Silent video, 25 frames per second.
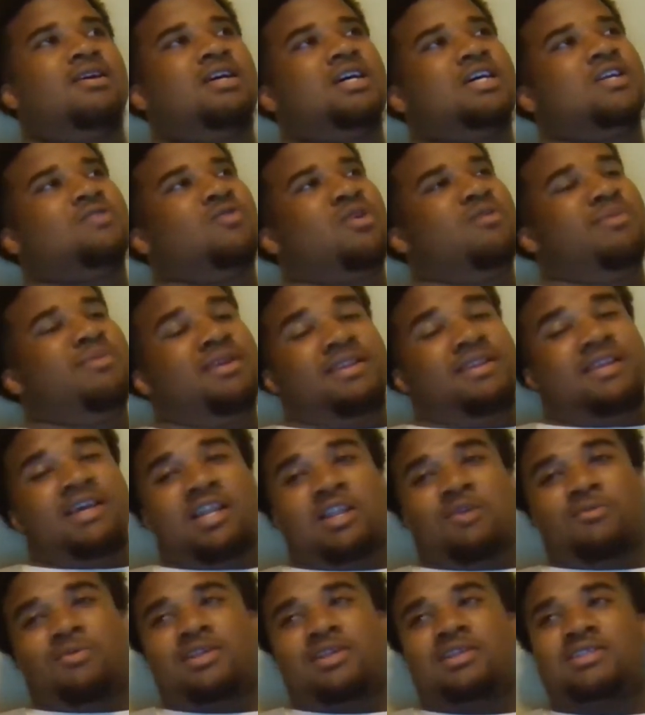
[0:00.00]
because we've been
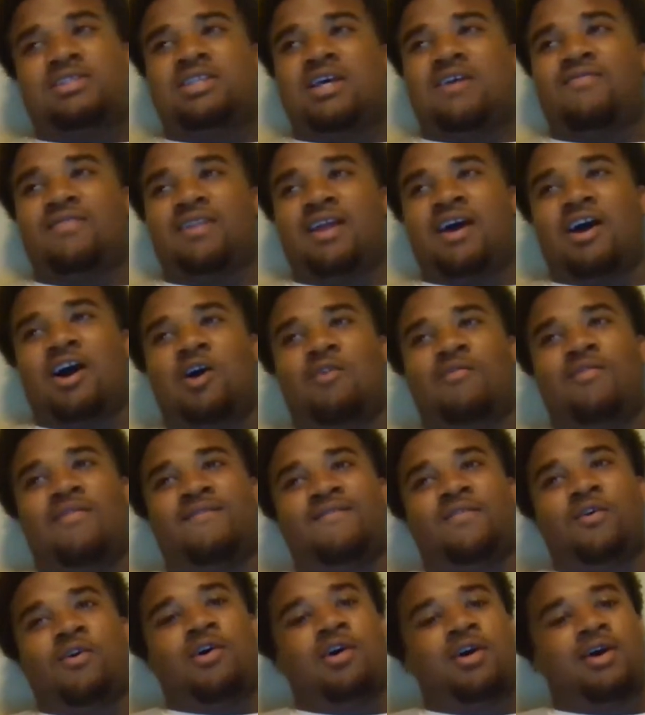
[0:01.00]
dealing with this stuff for like over
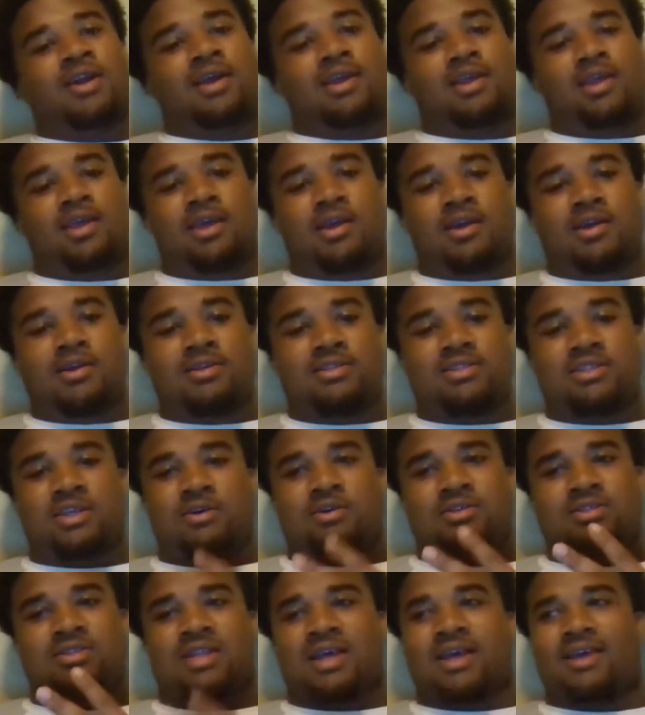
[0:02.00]
400 years.
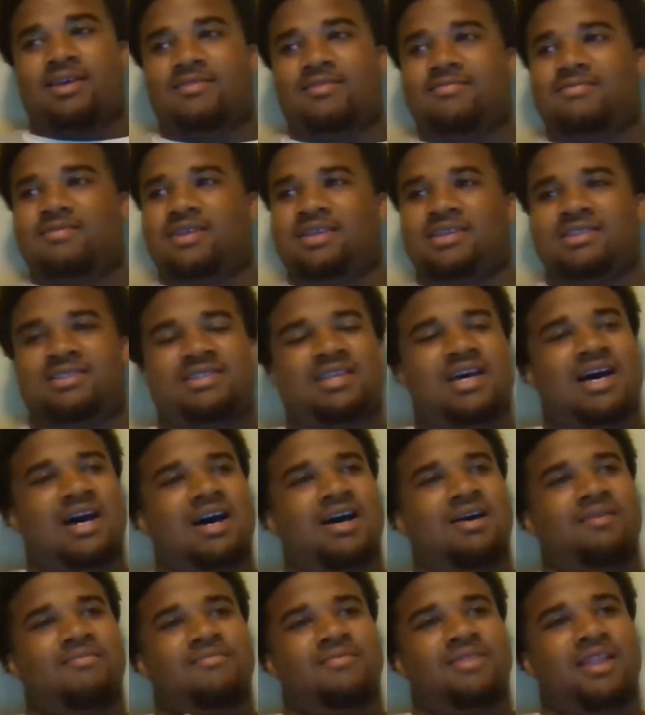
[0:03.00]
So it's like, it's
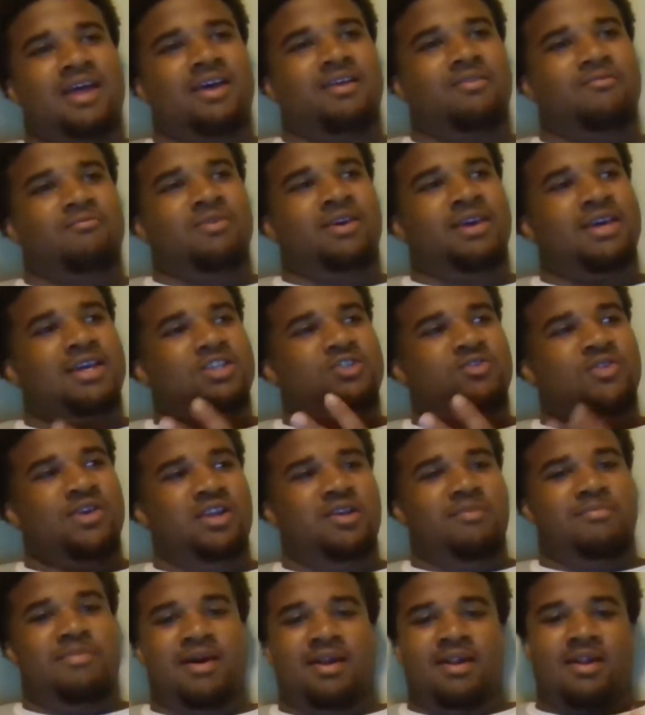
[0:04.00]
time like we get
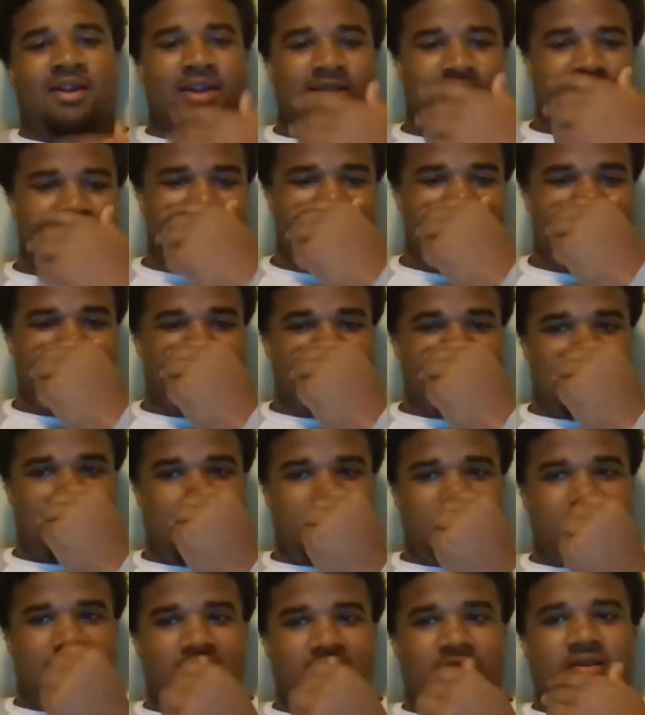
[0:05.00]
treated better as
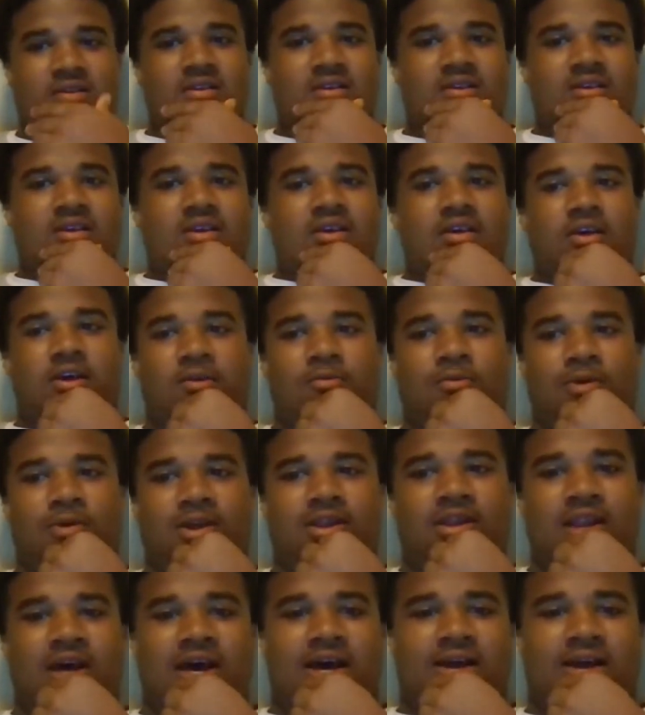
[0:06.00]
people and
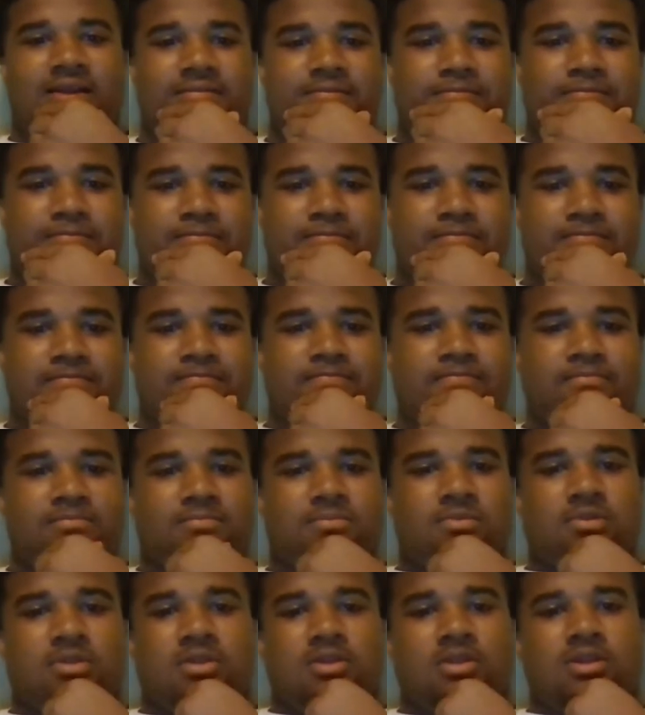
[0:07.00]
whatnot.
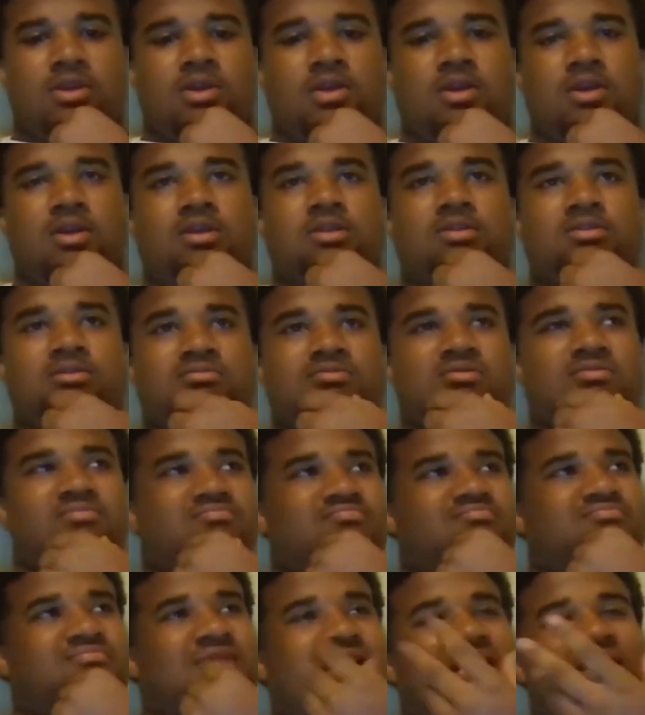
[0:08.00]
You
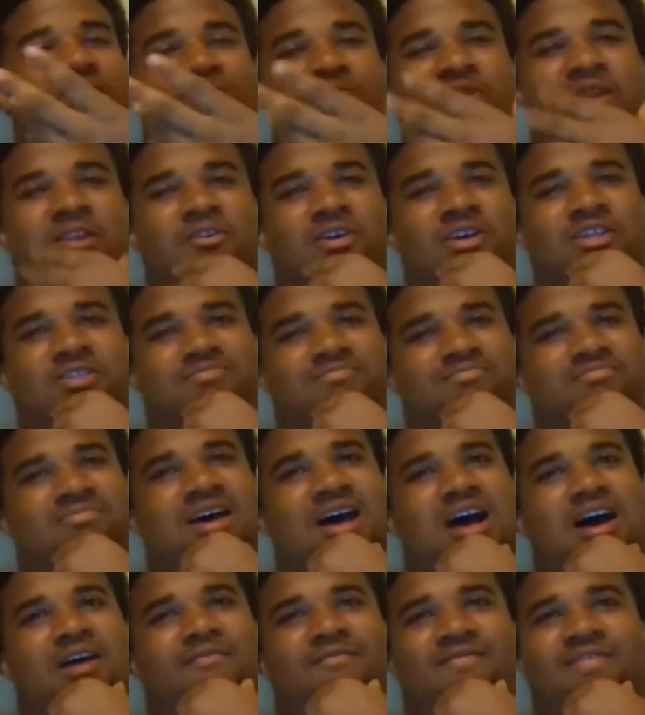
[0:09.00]
know, that's really
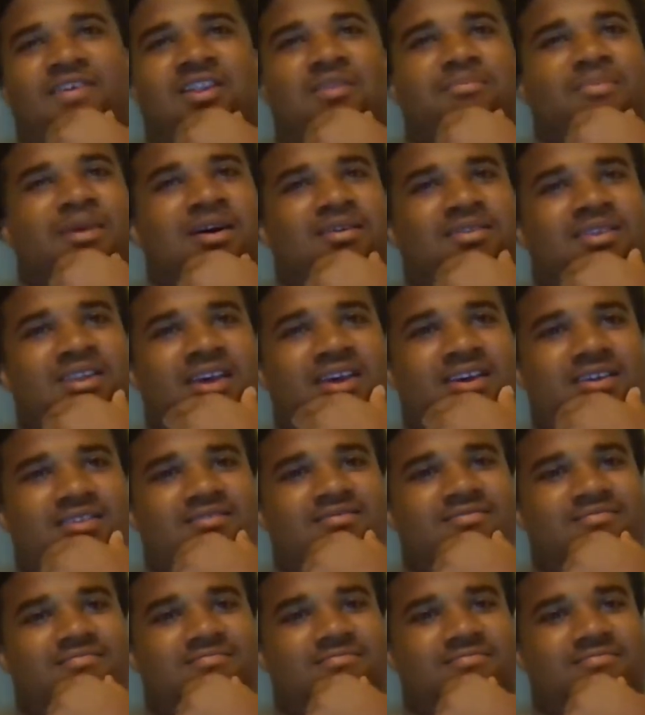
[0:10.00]
how I feel about that.